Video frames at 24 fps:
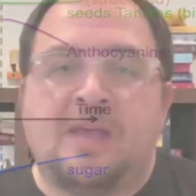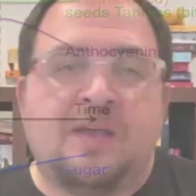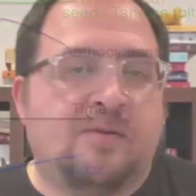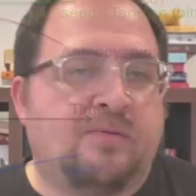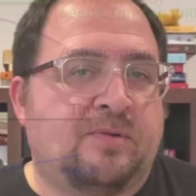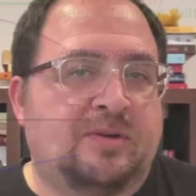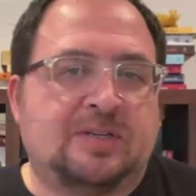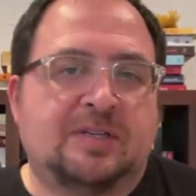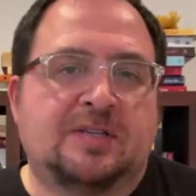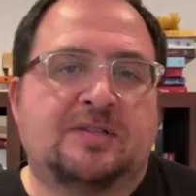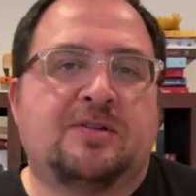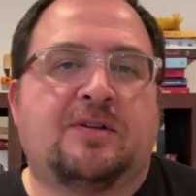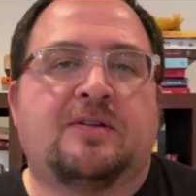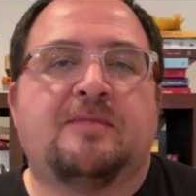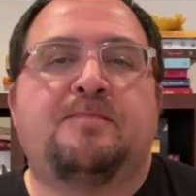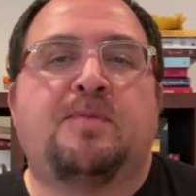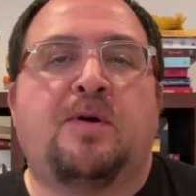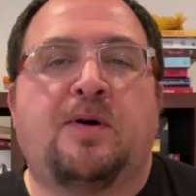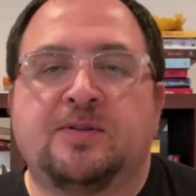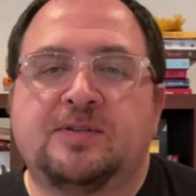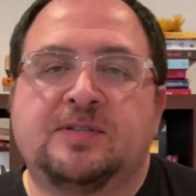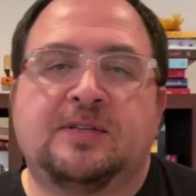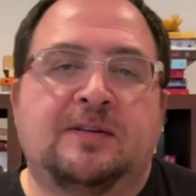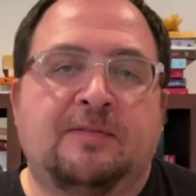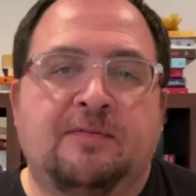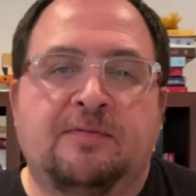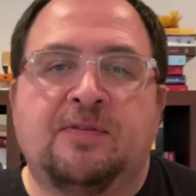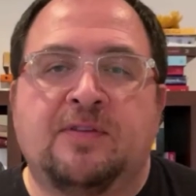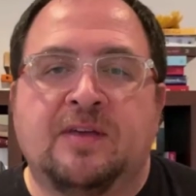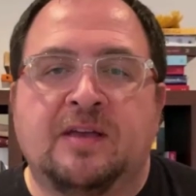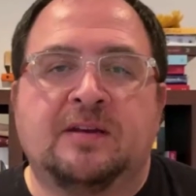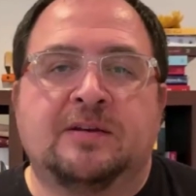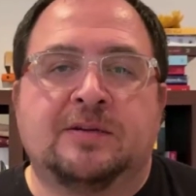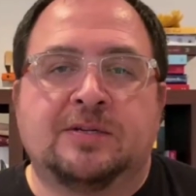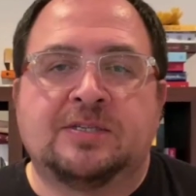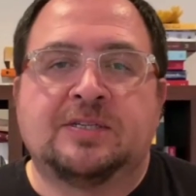which is not a positive
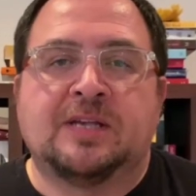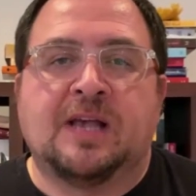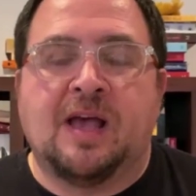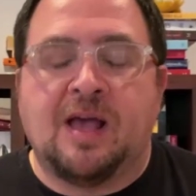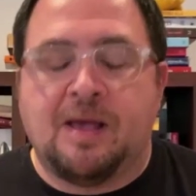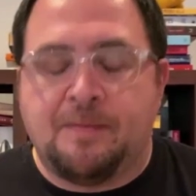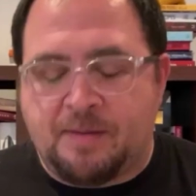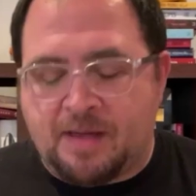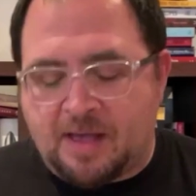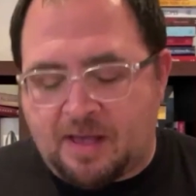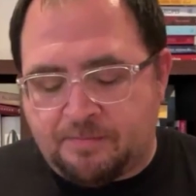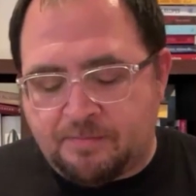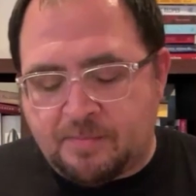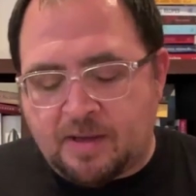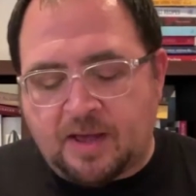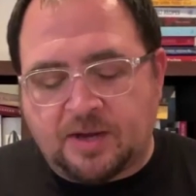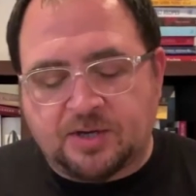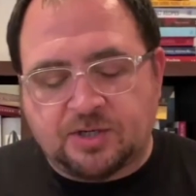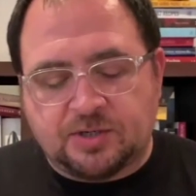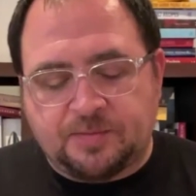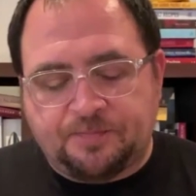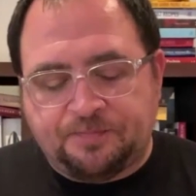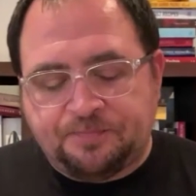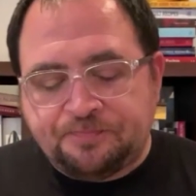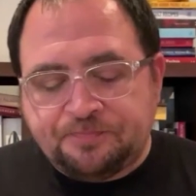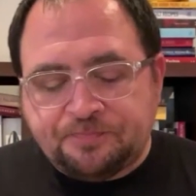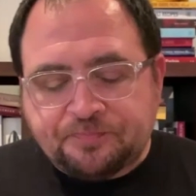thing to say about much.